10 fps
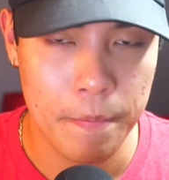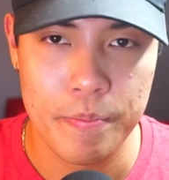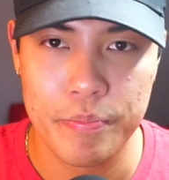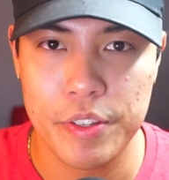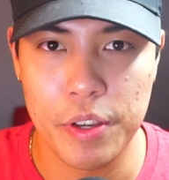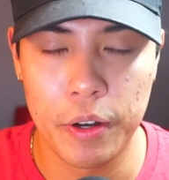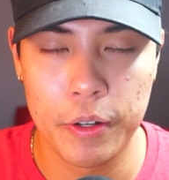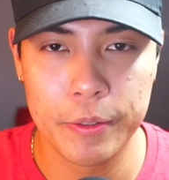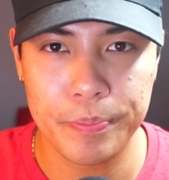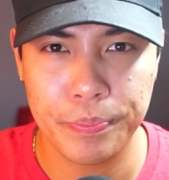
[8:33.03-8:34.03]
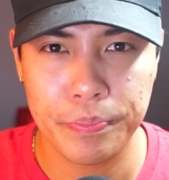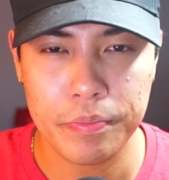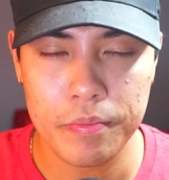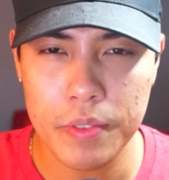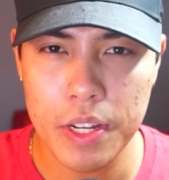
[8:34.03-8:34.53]
So
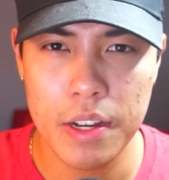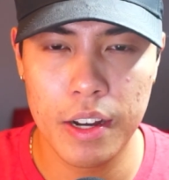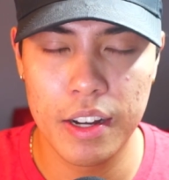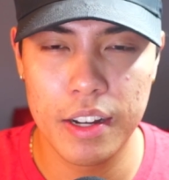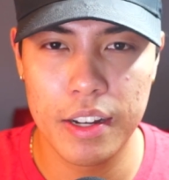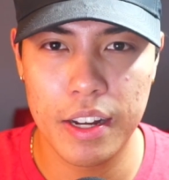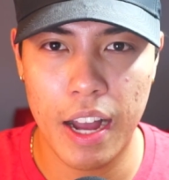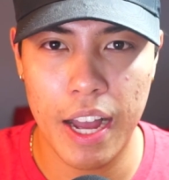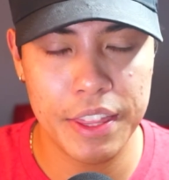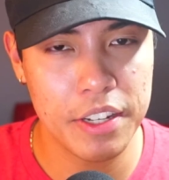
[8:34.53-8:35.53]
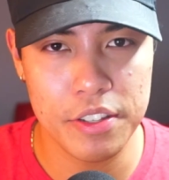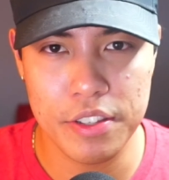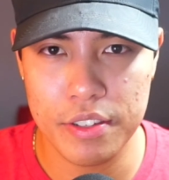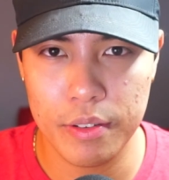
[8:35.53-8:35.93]
I think it's